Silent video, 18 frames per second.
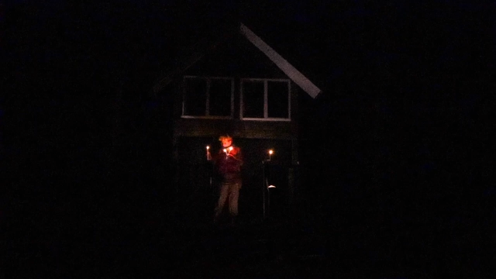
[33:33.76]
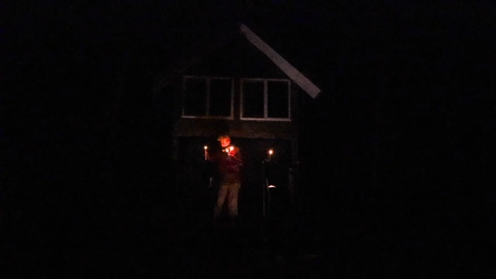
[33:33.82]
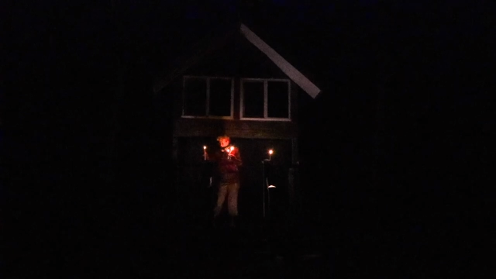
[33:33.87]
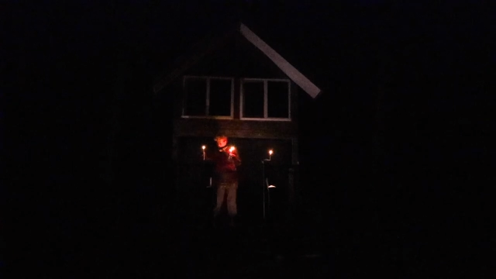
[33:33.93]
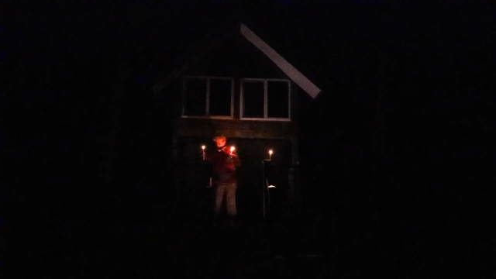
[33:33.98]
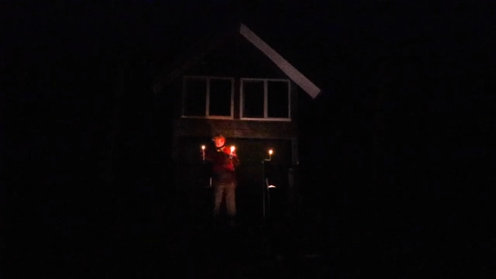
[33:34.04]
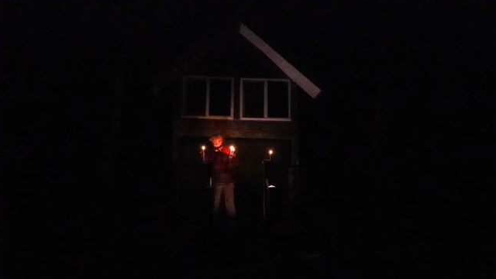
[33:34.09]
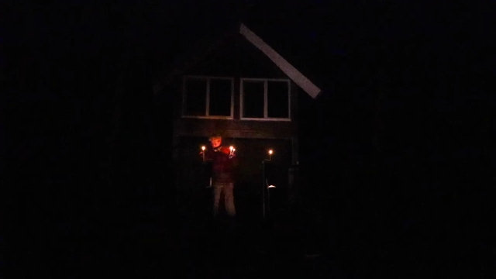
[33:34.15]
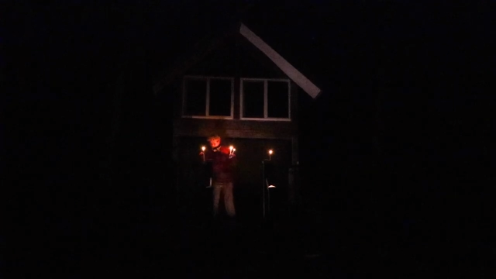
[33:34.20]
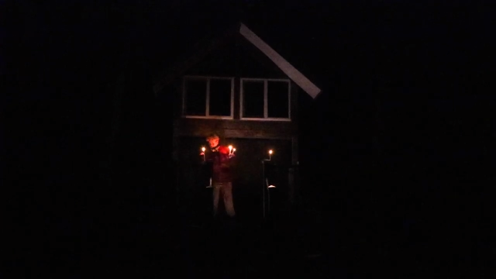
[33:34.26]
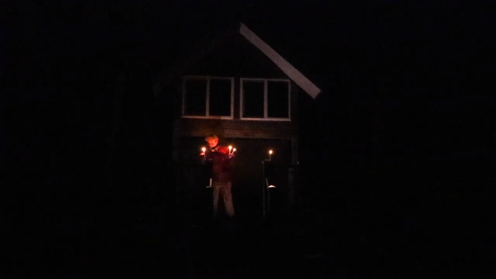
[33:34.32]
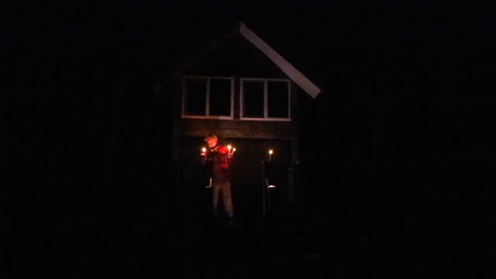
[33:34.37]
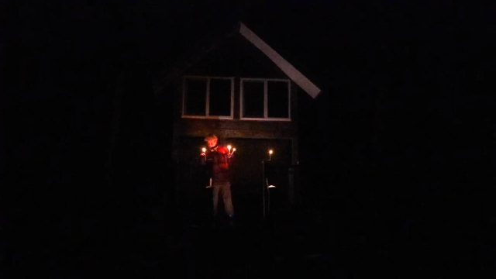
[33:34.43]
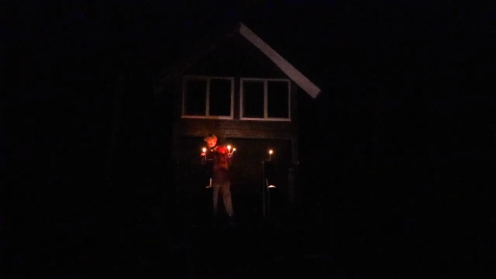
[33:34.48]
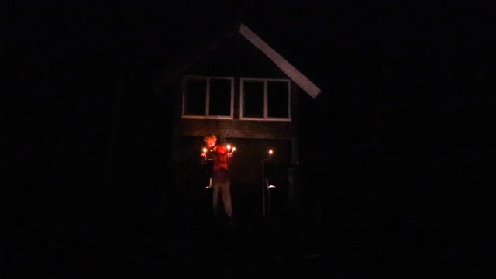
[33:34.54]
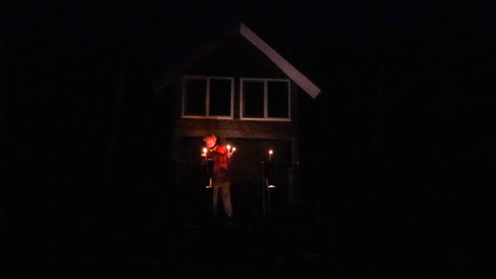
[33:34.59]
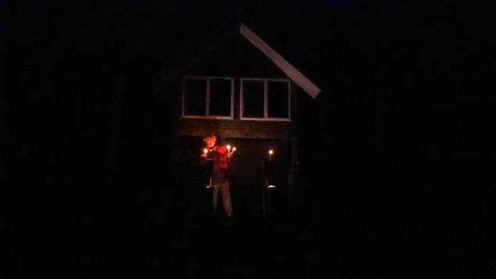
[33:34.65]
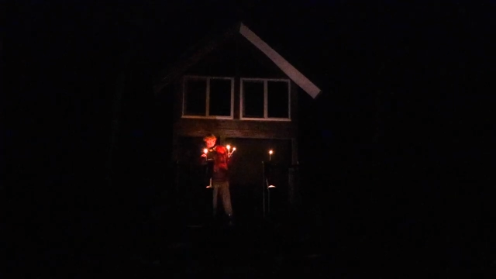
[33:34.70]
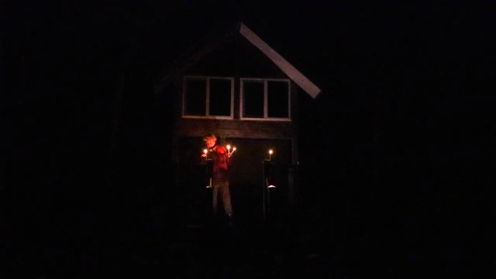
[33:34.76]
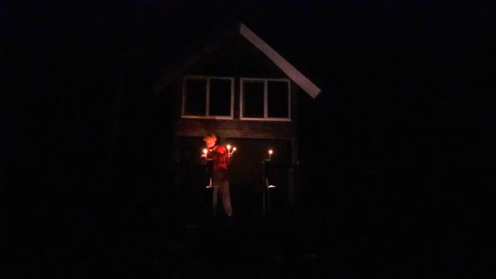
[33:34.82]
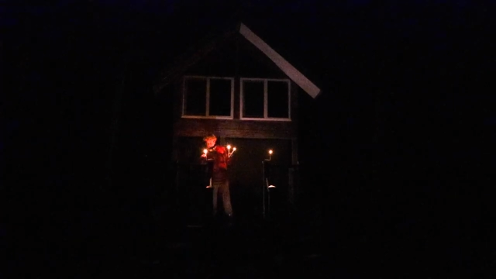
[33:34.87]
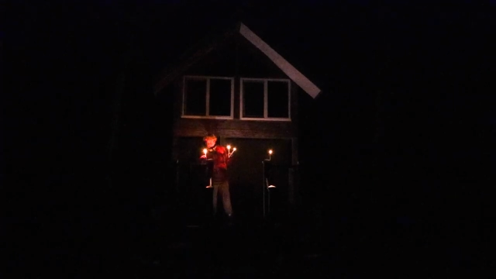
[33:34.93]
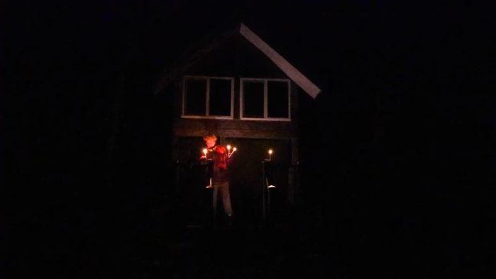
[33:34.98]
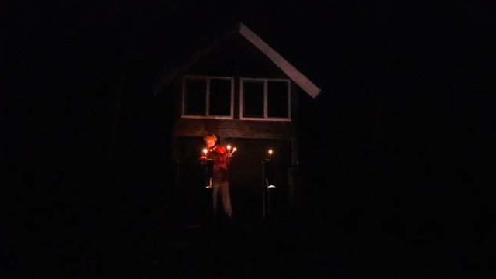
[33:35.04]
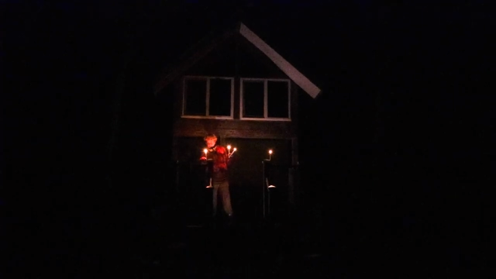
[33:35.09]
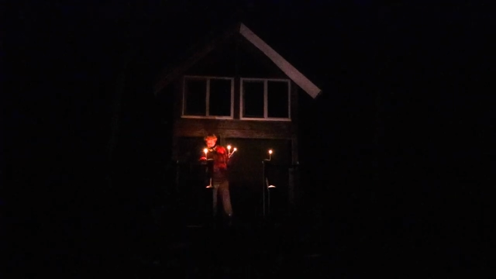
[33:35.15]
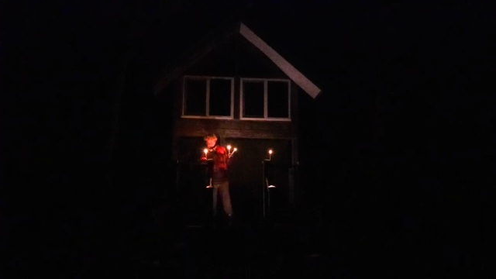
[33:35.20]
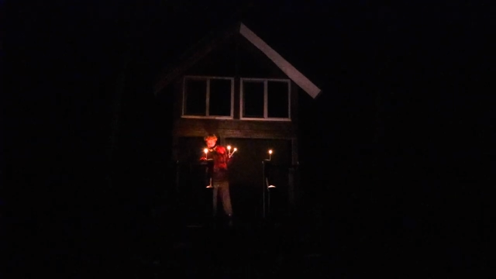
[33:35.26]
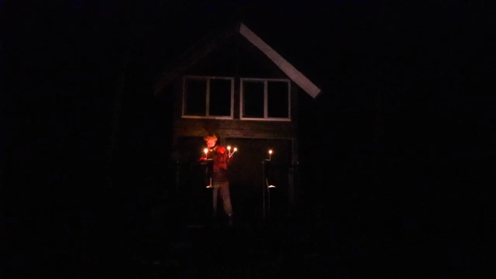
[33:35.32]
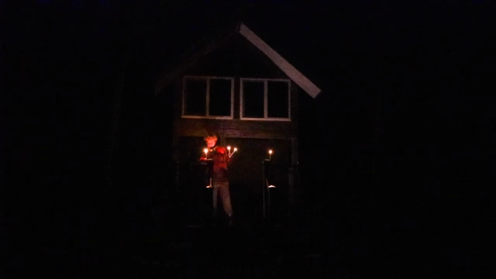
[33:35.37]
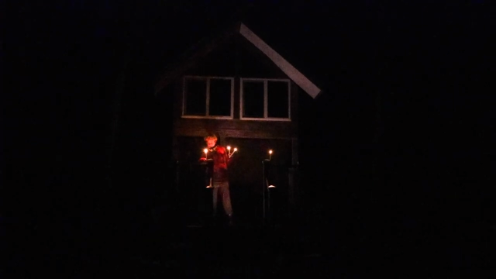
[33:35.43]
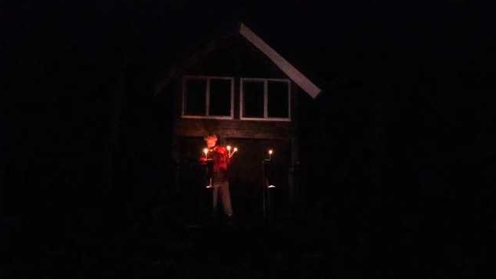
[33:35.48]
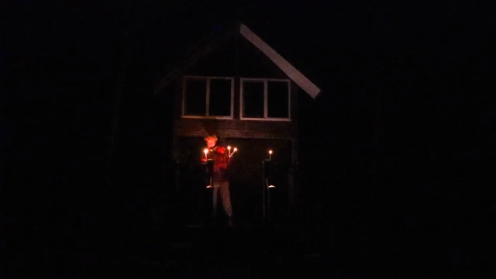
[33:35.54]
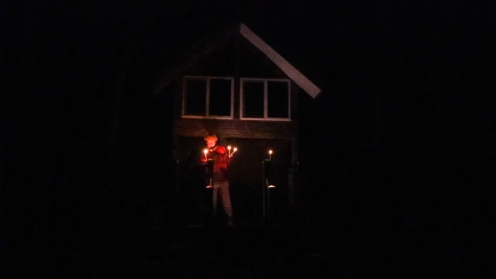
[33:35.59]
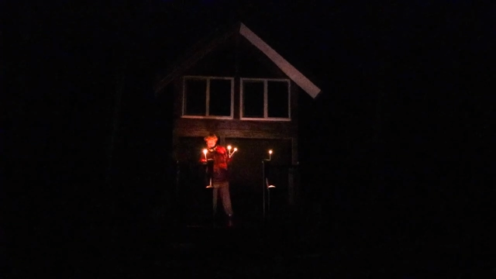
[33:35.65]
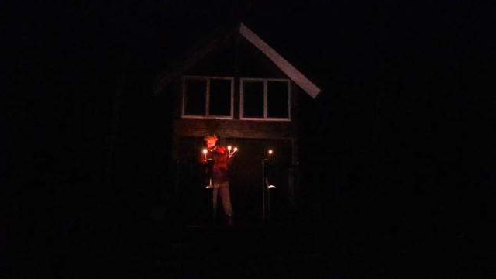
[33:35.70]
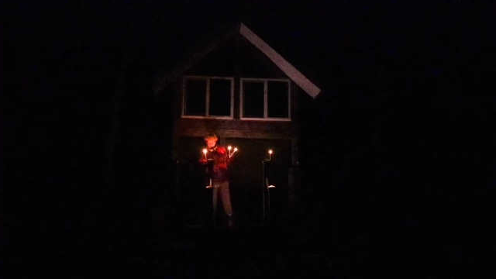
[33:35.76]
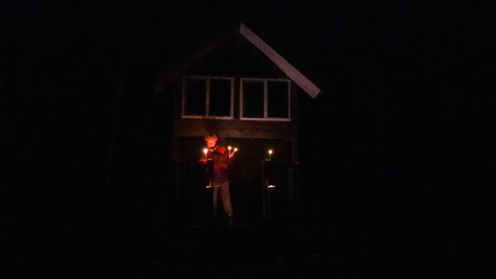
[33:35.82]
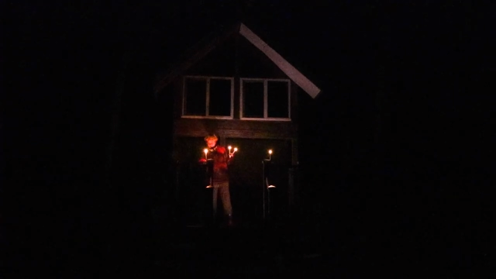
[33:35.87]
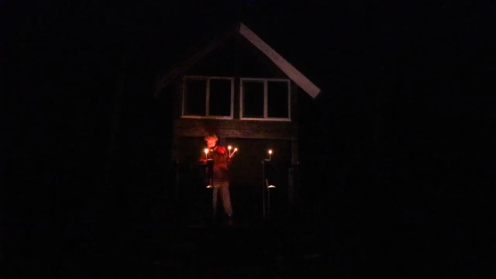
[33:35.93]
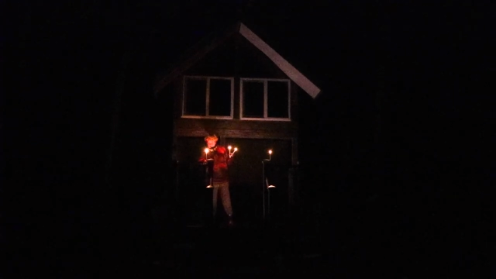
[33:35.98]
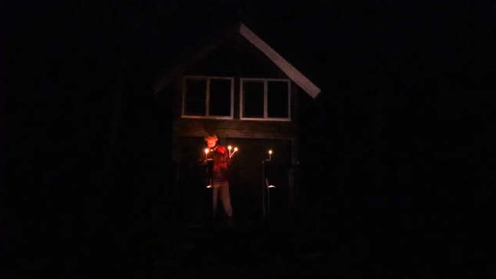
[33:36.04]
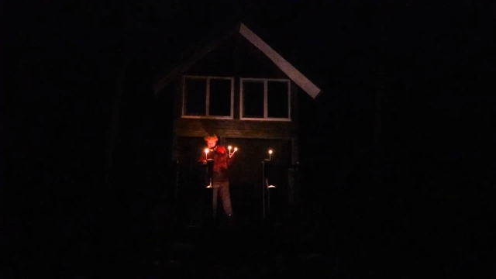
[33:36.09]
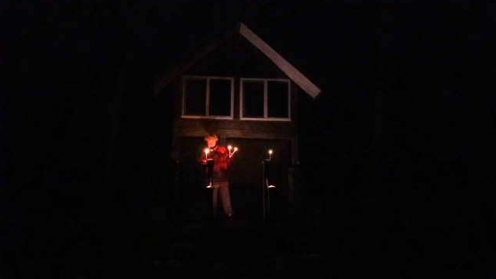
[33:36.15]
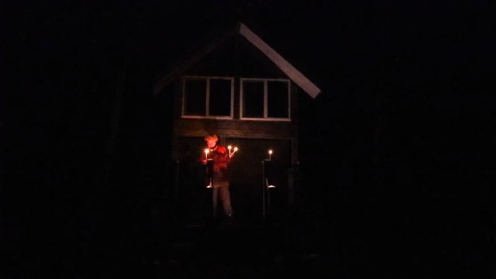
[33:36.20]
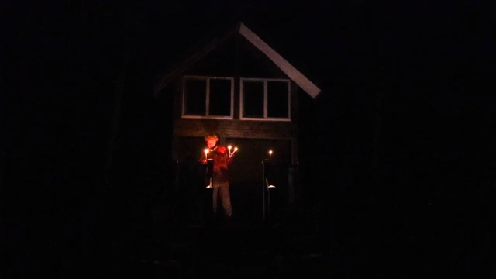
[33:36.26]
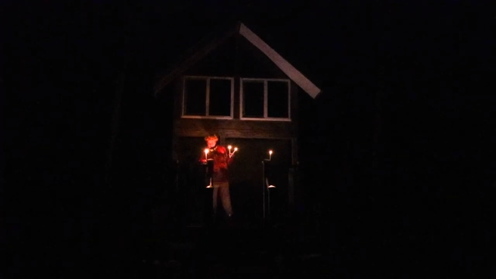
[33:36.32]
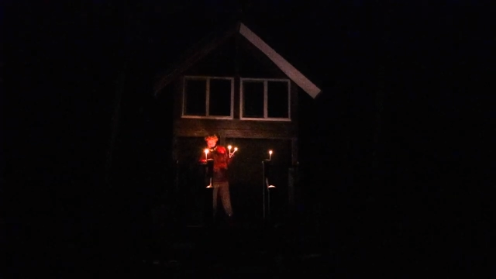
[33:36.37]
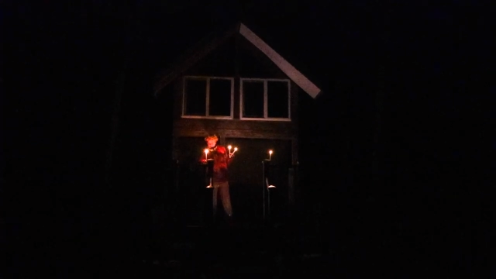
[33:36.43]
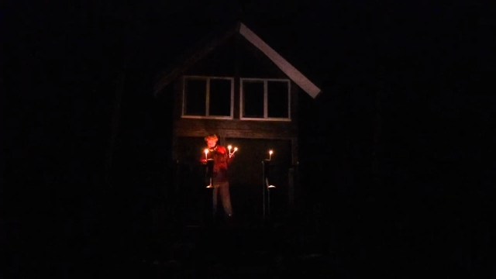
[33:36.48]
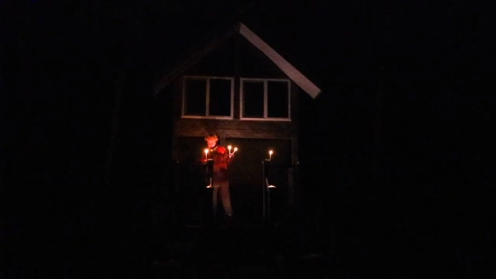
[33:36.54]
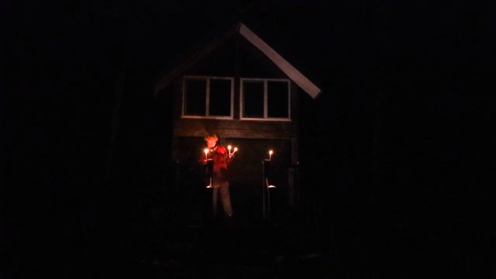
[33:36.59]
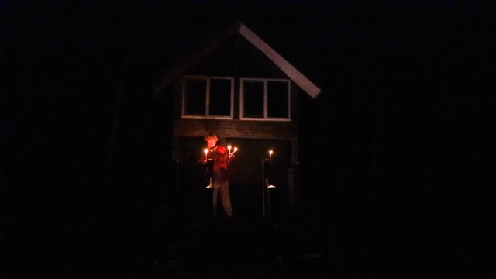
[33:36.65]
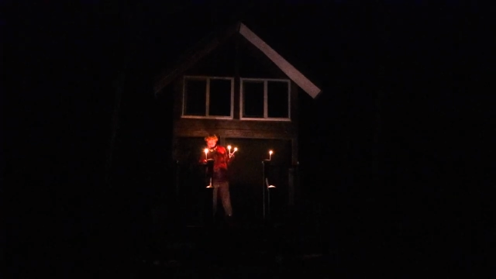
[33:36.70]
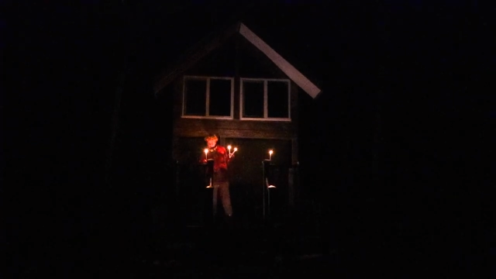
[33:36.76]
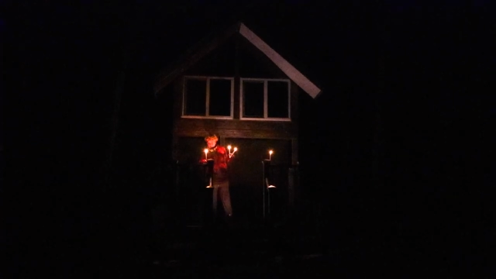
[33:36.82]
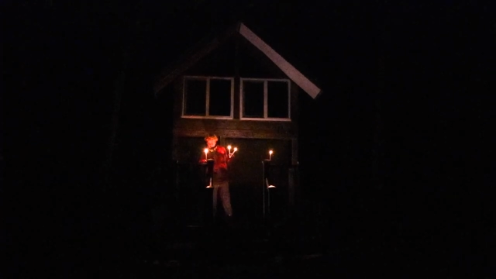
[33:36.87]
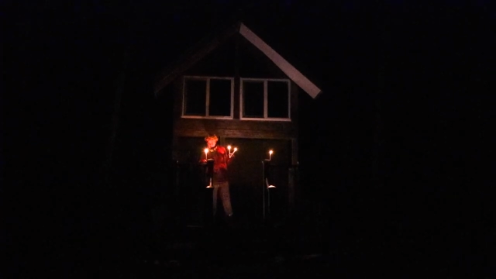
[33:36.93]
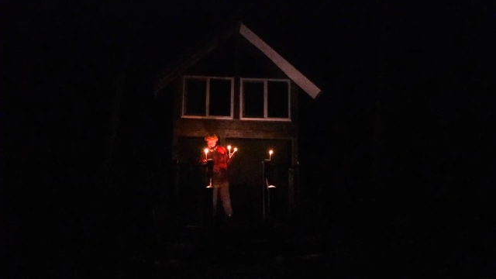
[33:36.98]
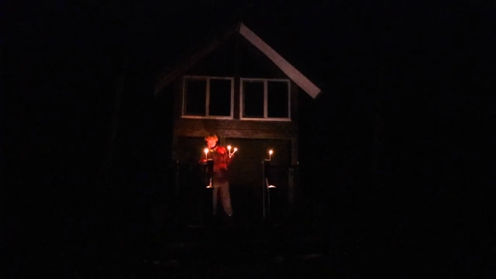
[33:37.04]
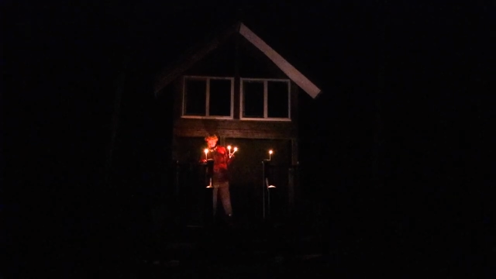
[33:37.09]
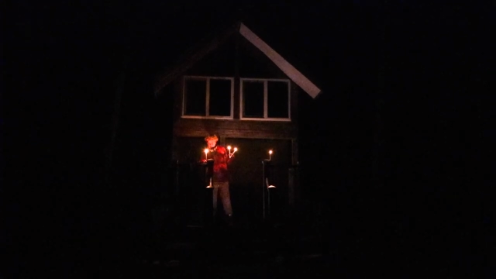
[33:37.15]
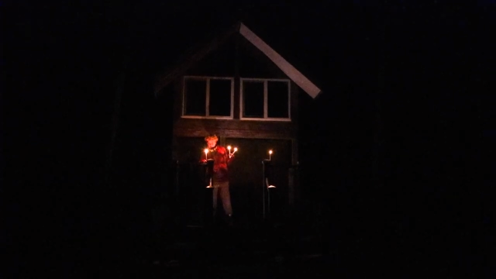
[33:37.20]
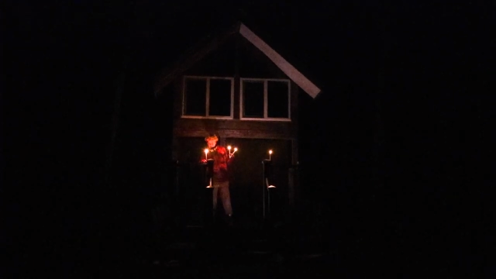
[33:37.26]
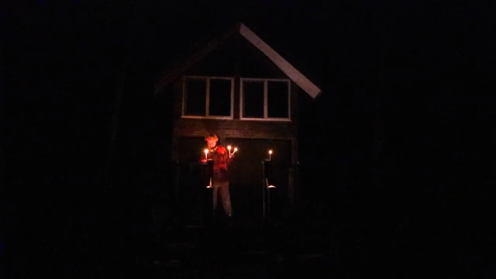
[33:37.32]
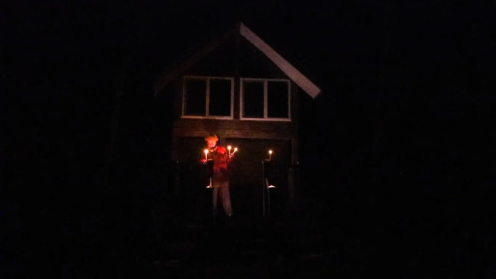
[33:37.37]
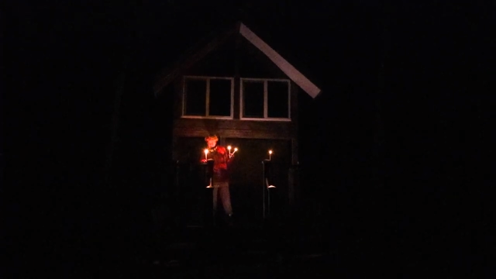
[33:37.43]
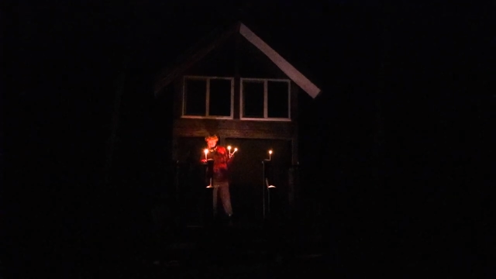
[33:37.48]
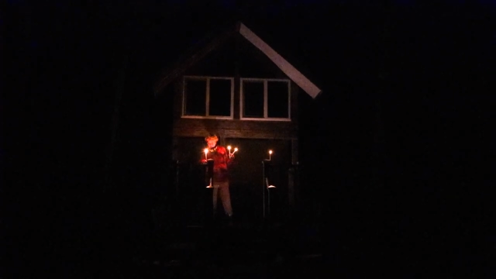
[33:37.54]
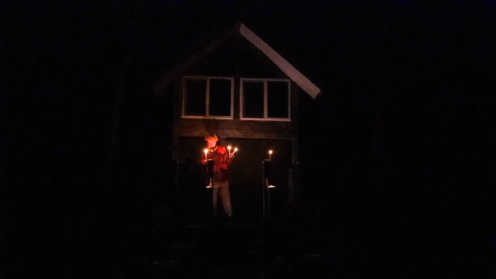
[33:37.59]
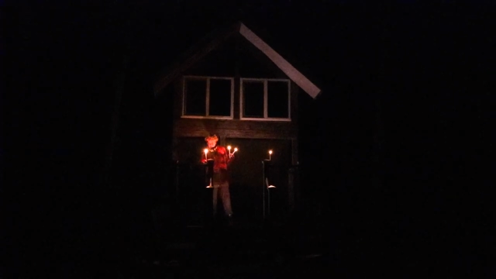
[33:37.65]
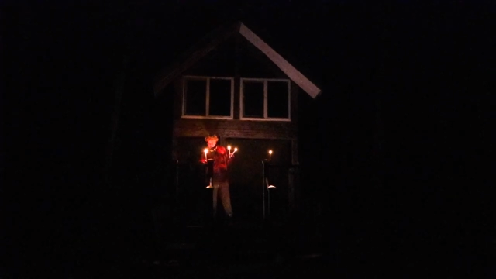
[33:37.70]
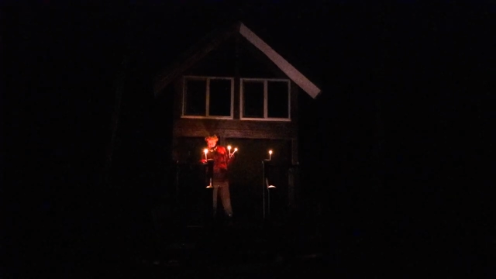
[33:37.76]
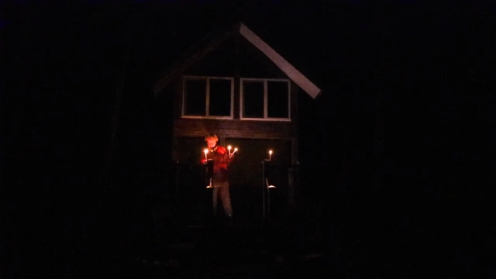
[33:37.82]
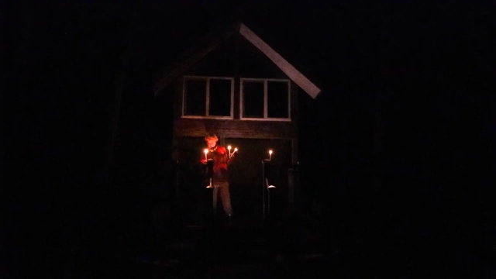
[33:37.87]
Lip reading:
[unreadable: no face in view]